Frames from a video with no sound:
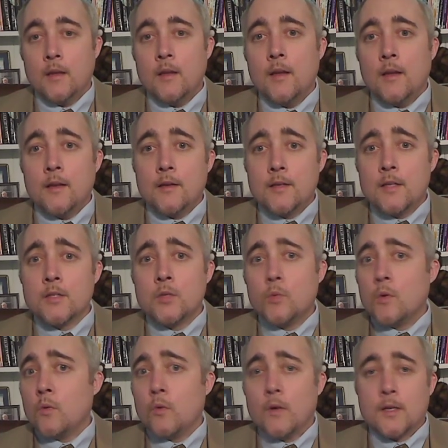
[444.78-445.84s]
In addition, we
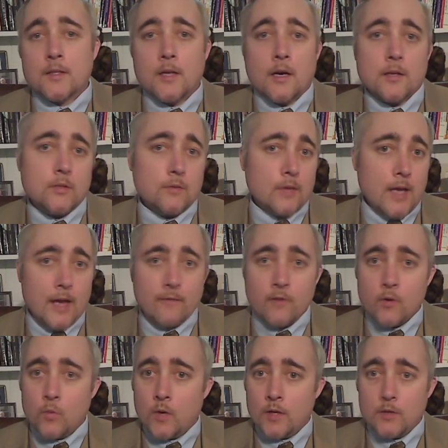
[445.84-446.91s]
want to talk to
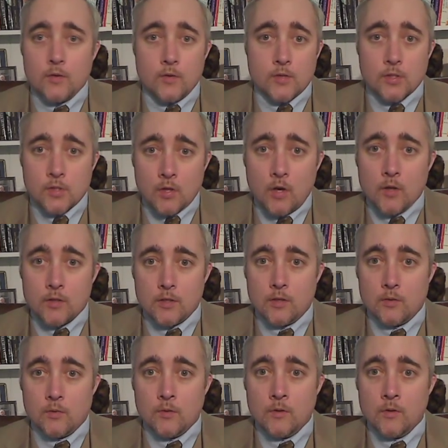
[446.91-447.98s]
everyone who saw
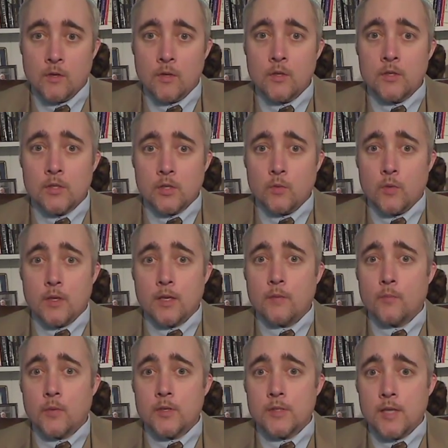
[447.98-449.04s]
you so we can
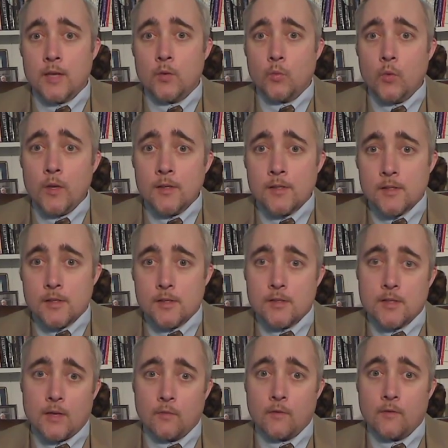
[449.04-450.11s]
present witnesses
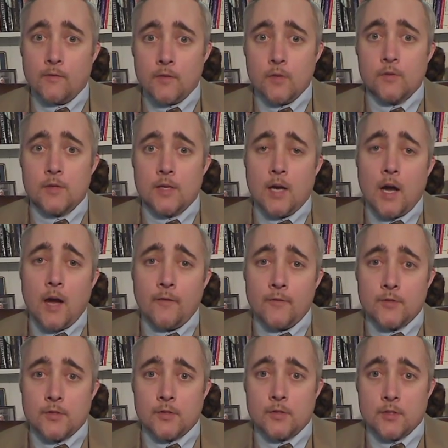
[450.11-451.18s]
that refute the
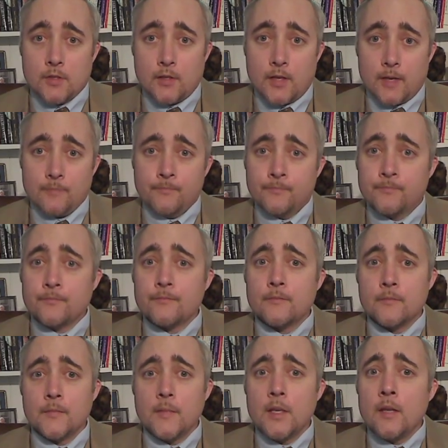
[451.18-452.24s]
officer's claim
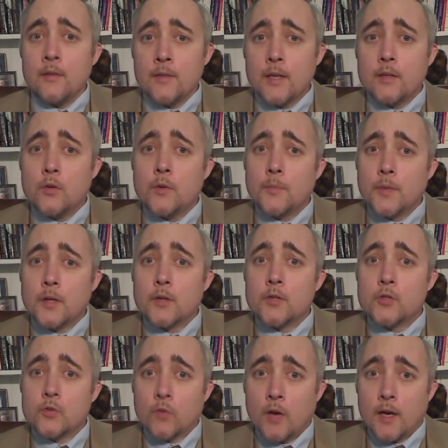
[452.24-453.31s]
that you appeared
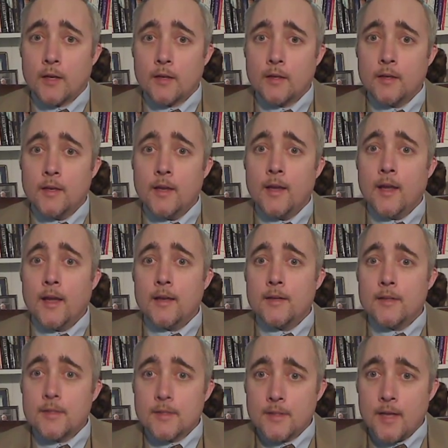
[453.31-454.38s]
drunk and
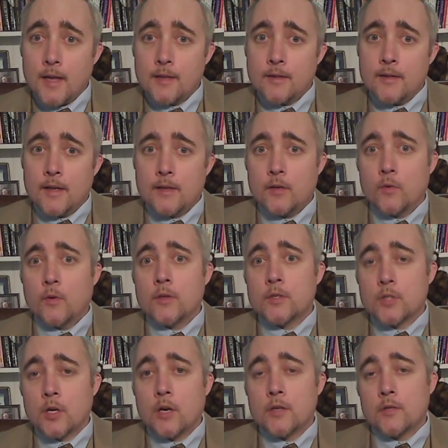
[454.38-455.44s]
instead that you were in
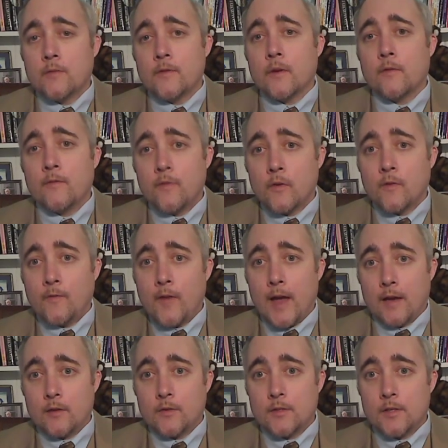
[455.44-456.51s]
charge of your full
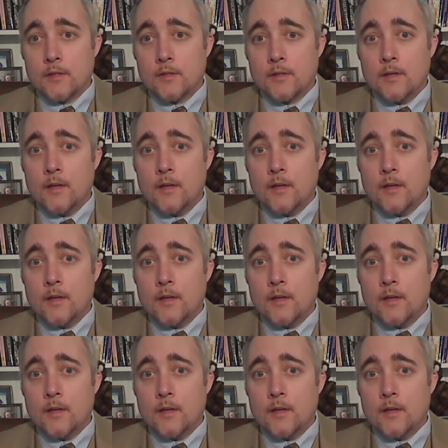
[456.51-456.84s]
faculties,